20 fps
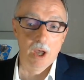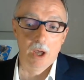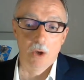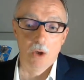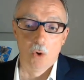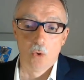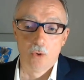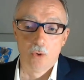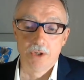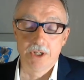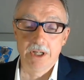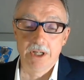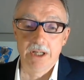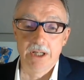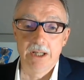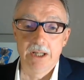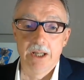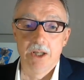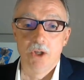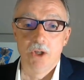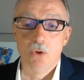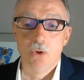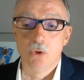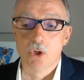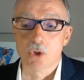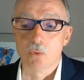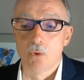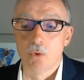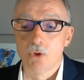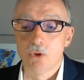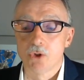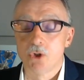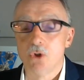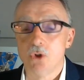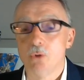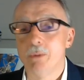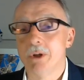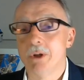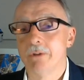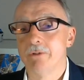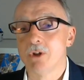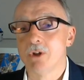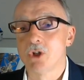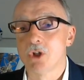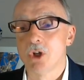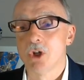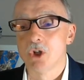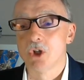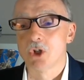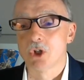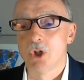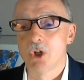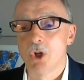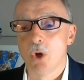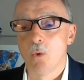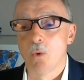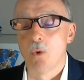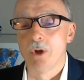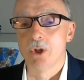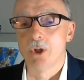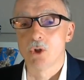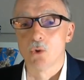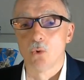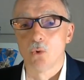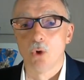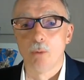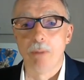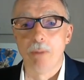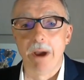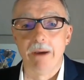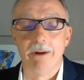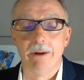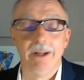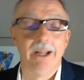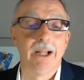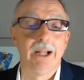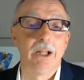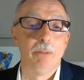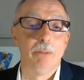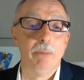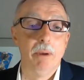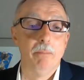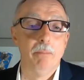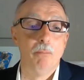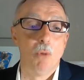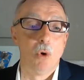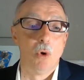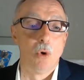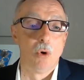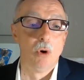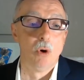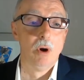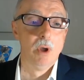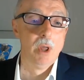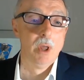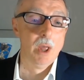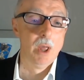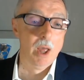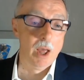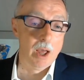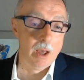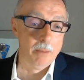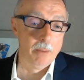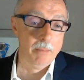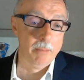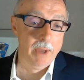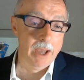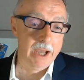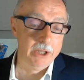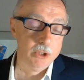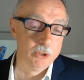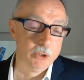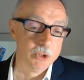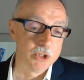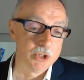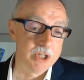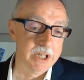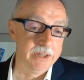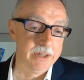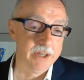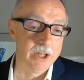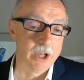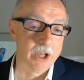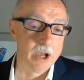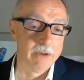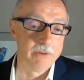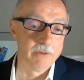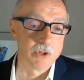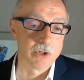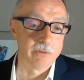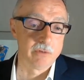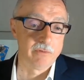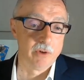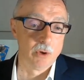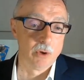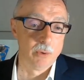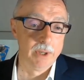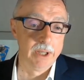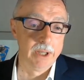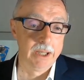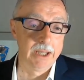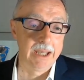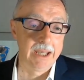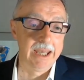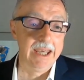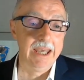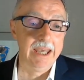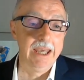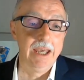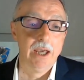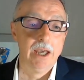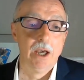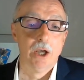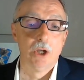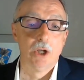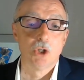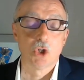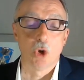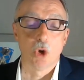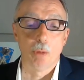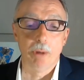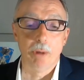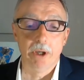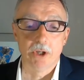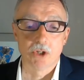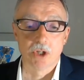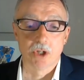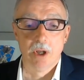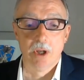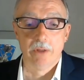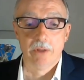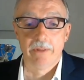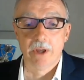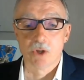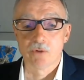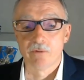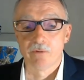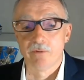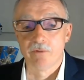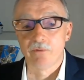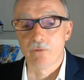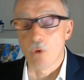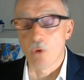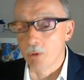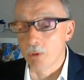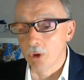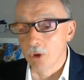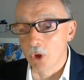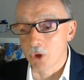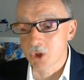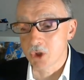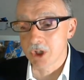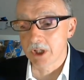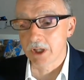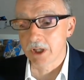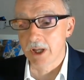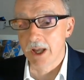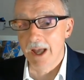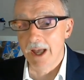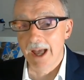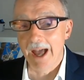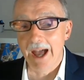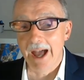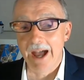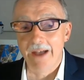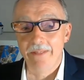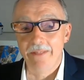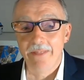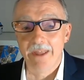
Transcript: or indeed you just want to do a bit of research to know what it's all about a little bit more. And you can see that it covers the following key topics. There's formal logic and